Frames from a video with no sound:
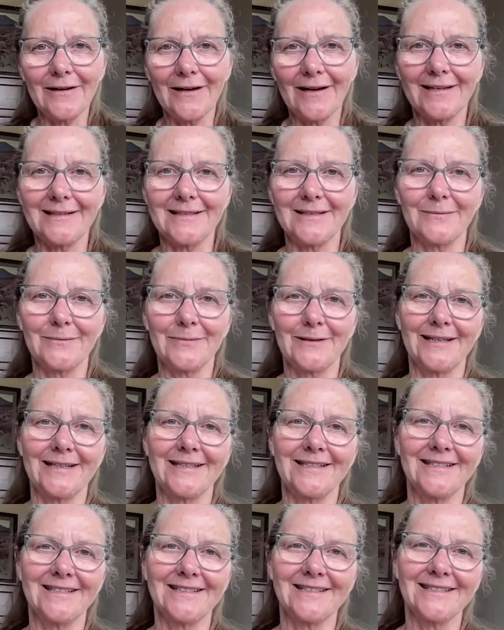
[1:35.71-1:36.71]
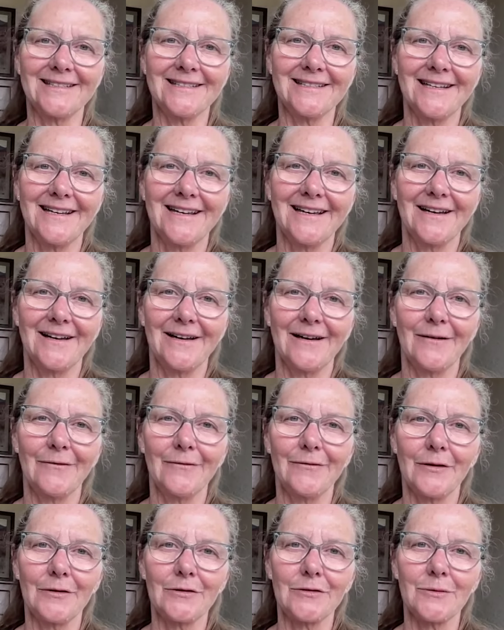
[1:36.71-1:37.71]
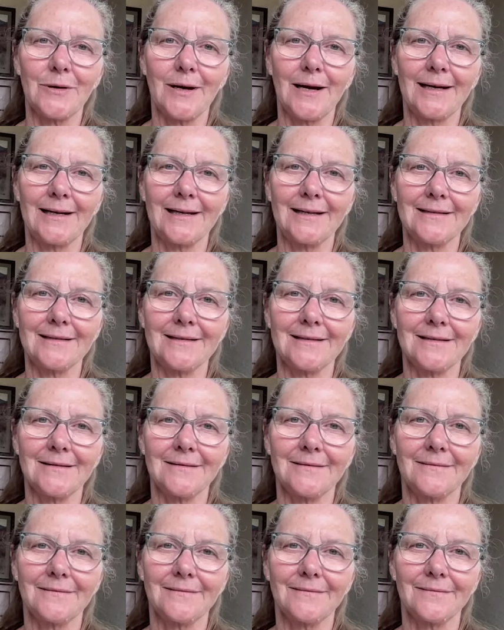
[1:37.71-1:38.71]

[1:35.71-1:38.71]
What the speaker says: contemplations of those writings.